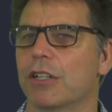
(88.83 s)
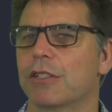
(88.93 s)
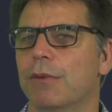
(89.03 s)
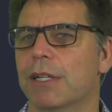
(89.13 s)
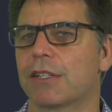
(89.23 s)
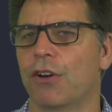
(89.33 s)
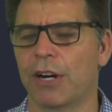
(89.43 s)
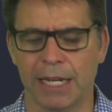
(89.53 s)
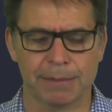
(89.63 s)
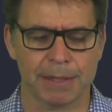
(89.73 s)
I just want to
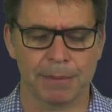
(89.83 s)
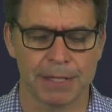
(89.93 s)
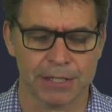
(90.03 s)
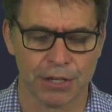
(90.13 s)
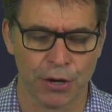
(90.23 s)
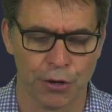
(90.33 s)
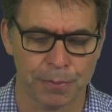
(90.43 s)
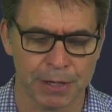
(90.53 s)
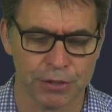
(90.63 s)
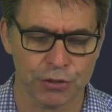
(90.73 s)
tidy up some of this
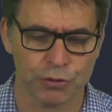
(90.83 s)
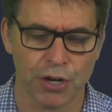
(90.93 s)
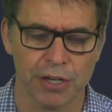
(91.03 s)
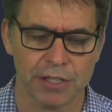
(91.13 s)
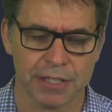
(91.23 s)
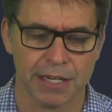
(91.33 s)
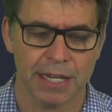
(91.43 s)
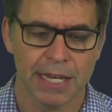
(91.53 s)
code, because you'll notice that